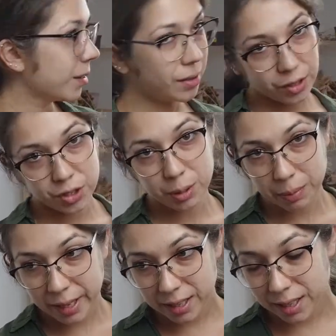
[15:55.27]
There's the
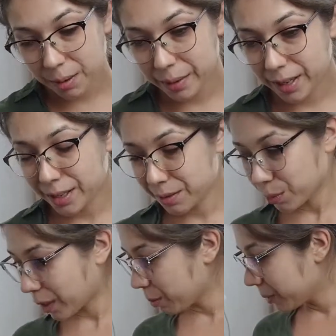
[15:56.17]
plane coming in,
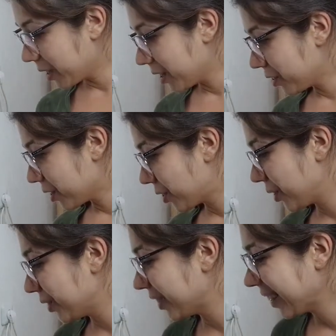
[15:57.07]
you probably hear it
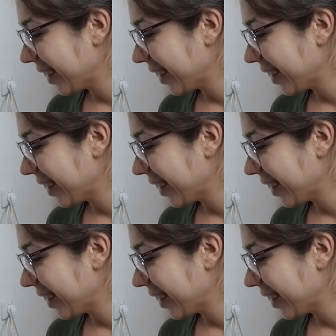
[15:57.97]
too.